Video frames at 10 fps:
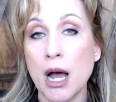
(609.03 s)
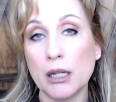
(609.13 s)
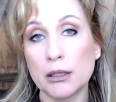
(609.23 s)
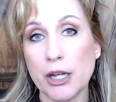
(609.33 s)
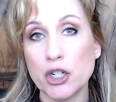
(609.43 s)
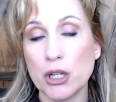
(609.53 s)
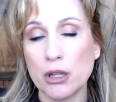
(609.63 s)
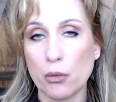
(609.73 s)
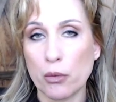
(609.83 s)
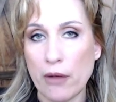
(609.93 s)
alleging
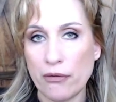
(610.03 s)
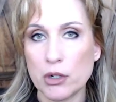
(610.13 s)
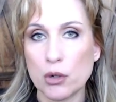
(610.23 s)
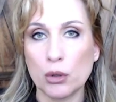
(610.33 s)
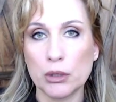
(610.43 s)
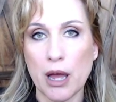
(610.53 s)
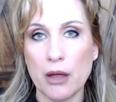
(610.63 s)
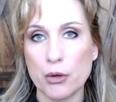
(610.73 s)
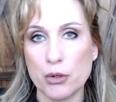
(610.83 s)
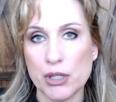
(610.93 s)
that Reffitt told
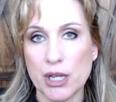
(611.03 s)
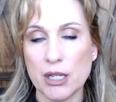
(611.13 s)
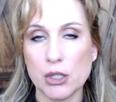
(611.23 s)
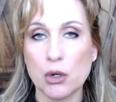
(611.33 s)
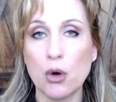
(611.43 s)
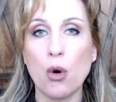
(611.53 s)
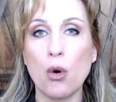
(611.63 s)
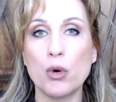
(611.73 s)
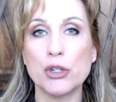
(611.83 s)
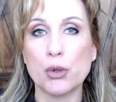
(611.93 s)
others that his
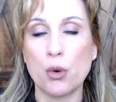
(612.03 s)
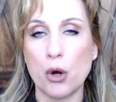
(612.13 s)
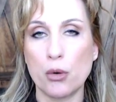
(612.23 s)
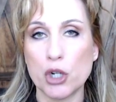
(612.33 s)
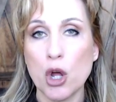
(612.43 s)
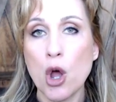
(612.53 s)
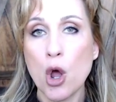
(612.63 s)
goal was, quote,